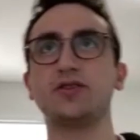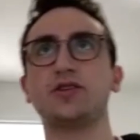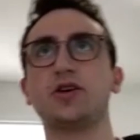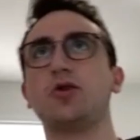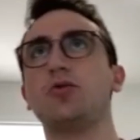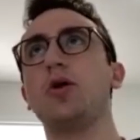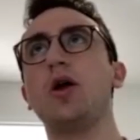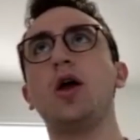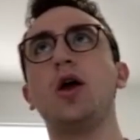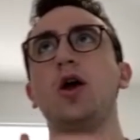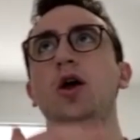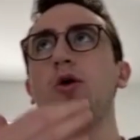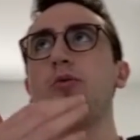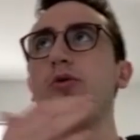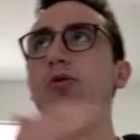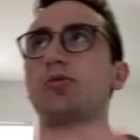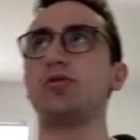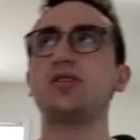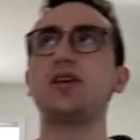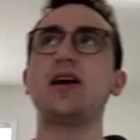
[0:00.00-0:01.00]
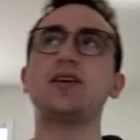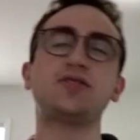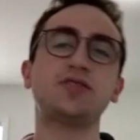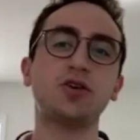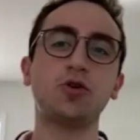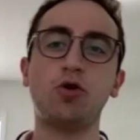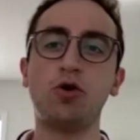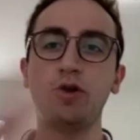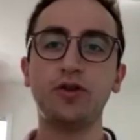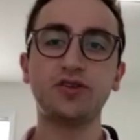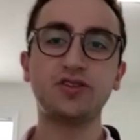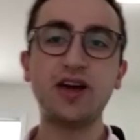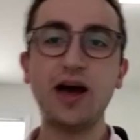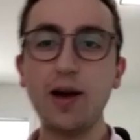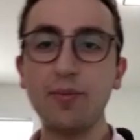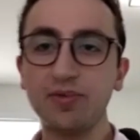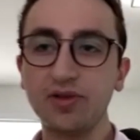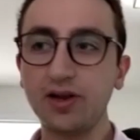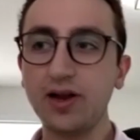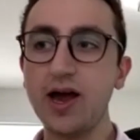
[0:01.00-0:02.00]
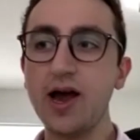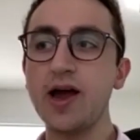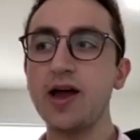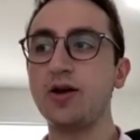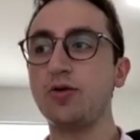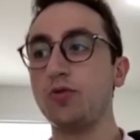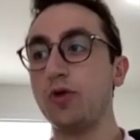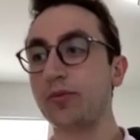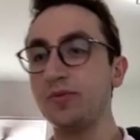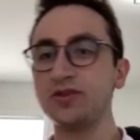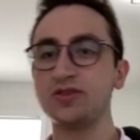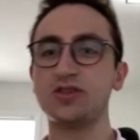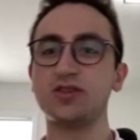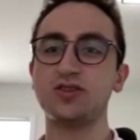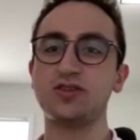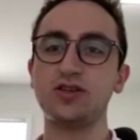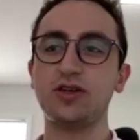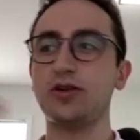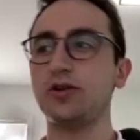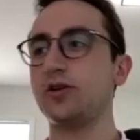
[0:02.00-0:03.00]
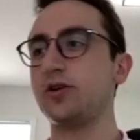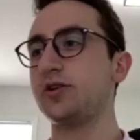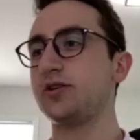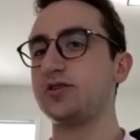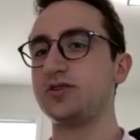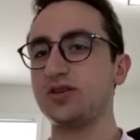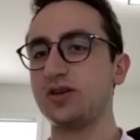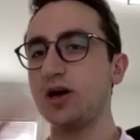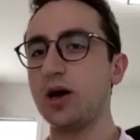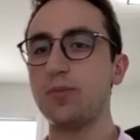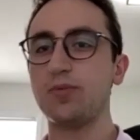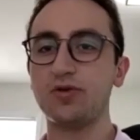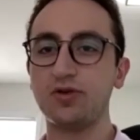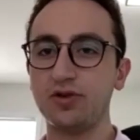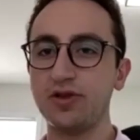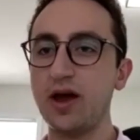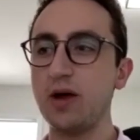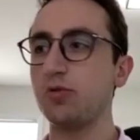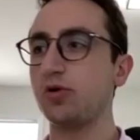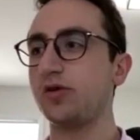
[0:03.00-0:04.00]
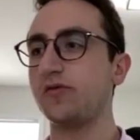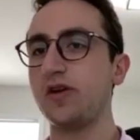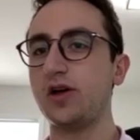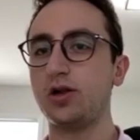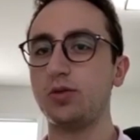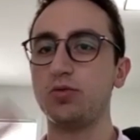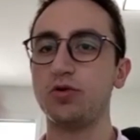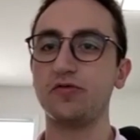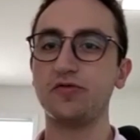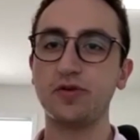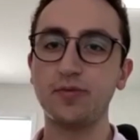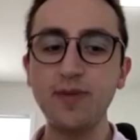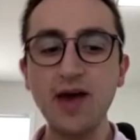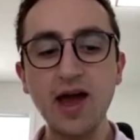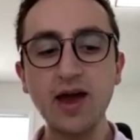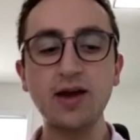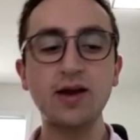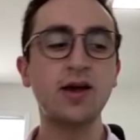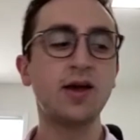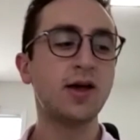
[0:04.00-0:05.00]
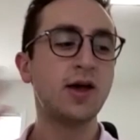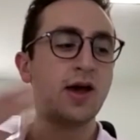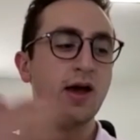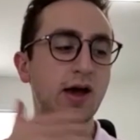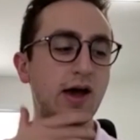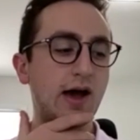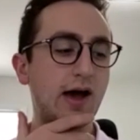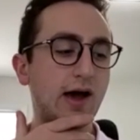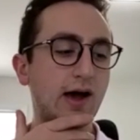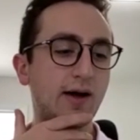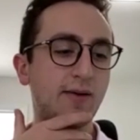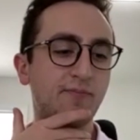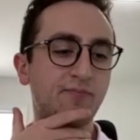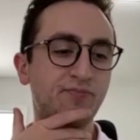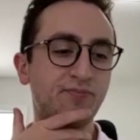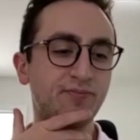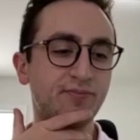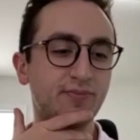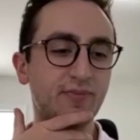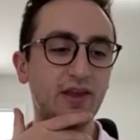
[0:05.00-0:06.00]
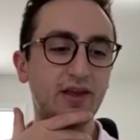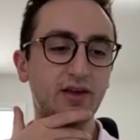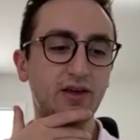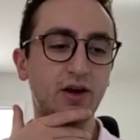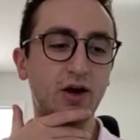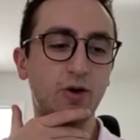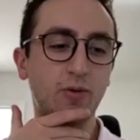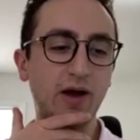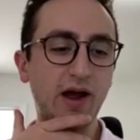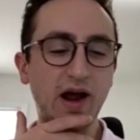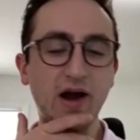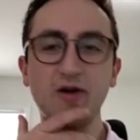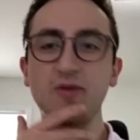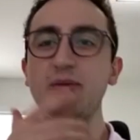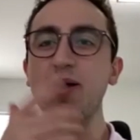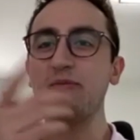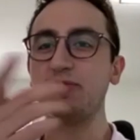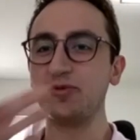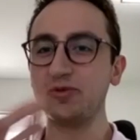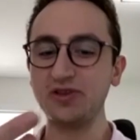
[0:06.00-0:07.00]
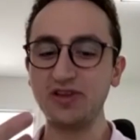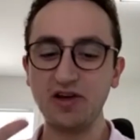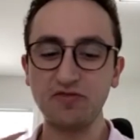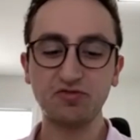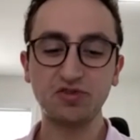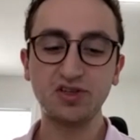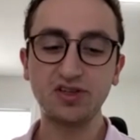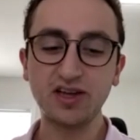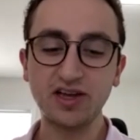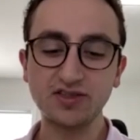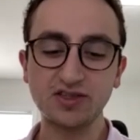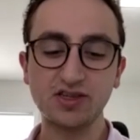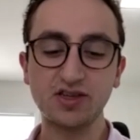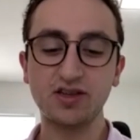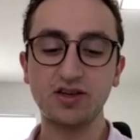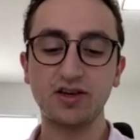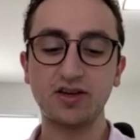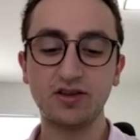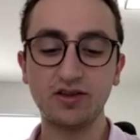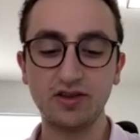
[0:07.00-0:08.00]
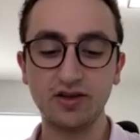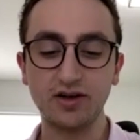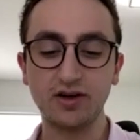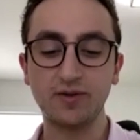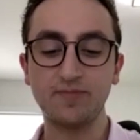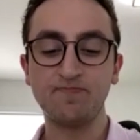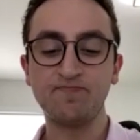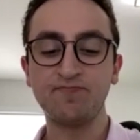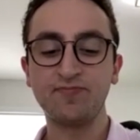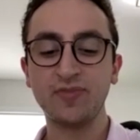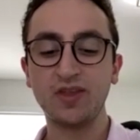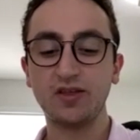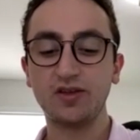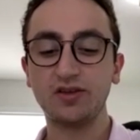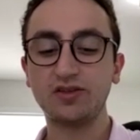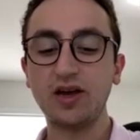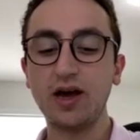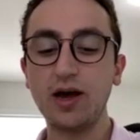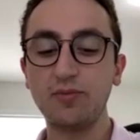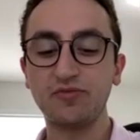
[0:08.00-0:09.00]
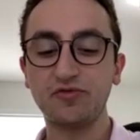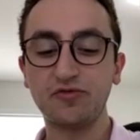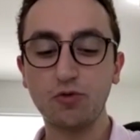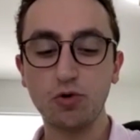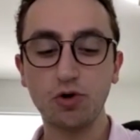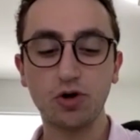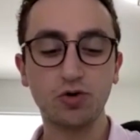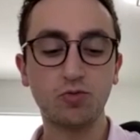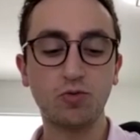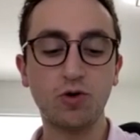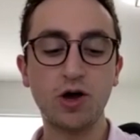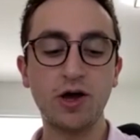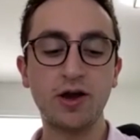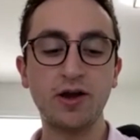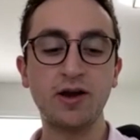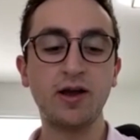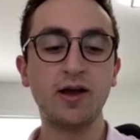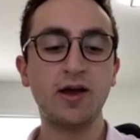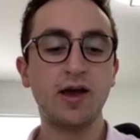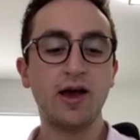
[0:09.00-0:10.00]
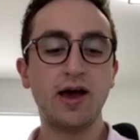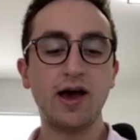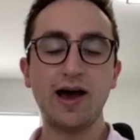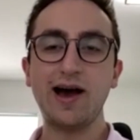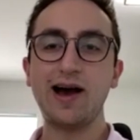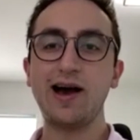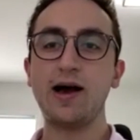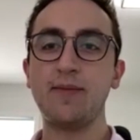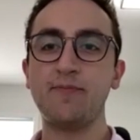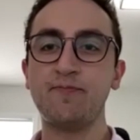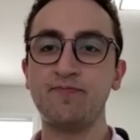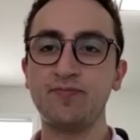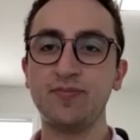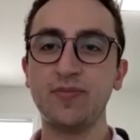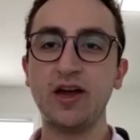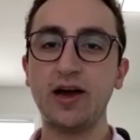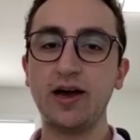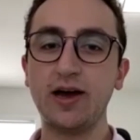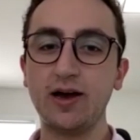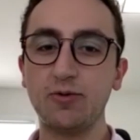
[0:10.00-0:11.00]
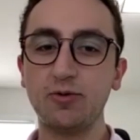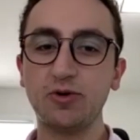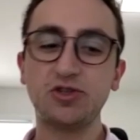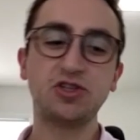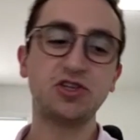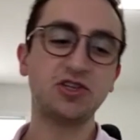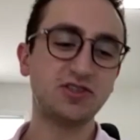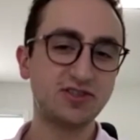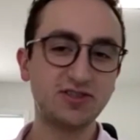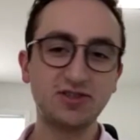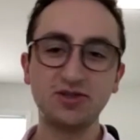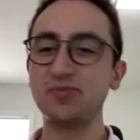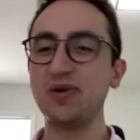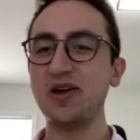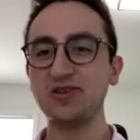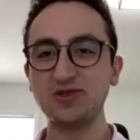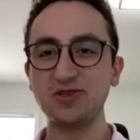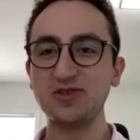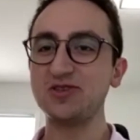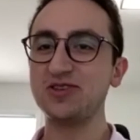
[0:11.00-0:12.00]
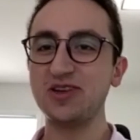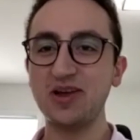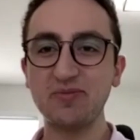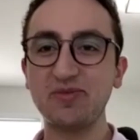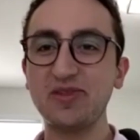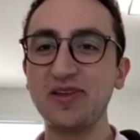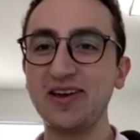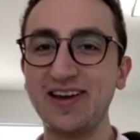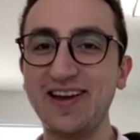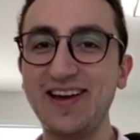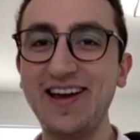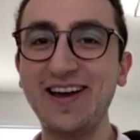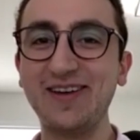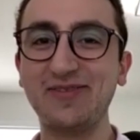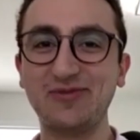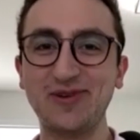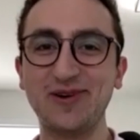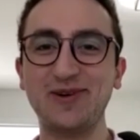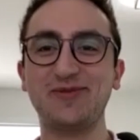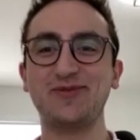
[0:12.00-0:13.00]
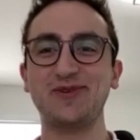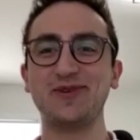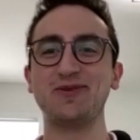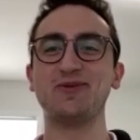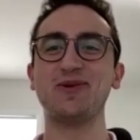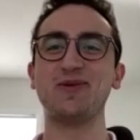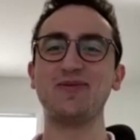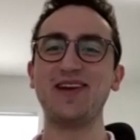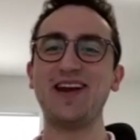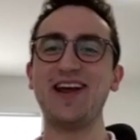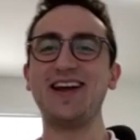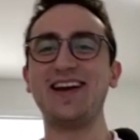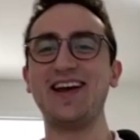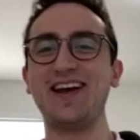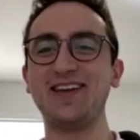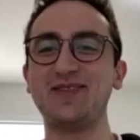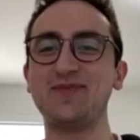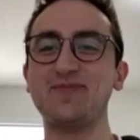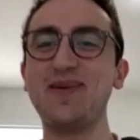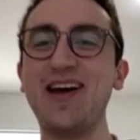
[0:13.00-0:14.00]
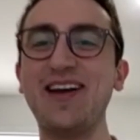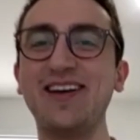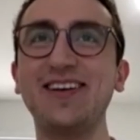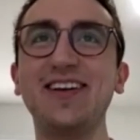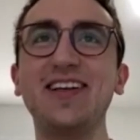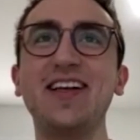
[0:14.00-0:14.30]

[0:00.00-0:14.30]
So we were testing all the top of the line women's concealers, the couple that were available for men. You know, I remember we definitely tested the Tom Ford one, which is basically the same thing for the women and the men.